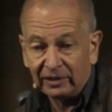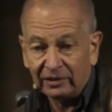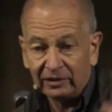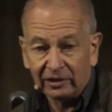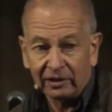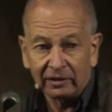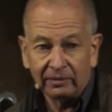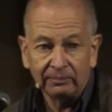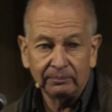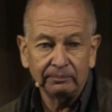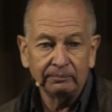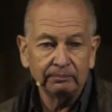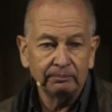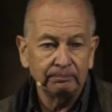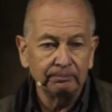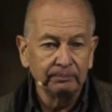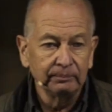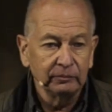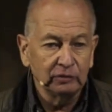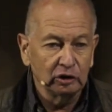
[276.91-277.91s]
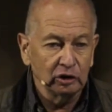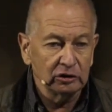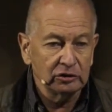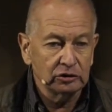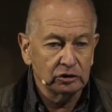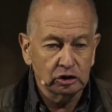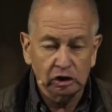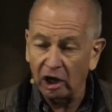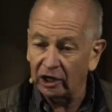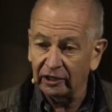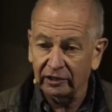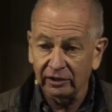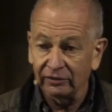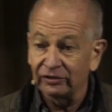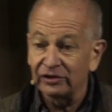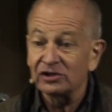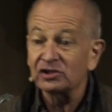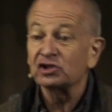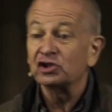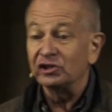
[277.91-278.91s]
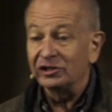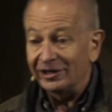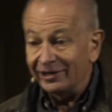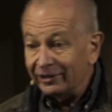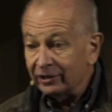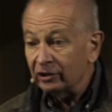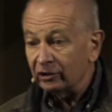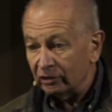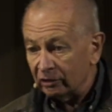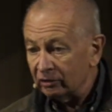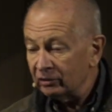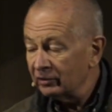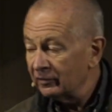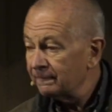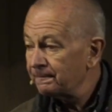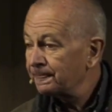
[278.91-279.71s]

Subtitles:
a good chunk of this year,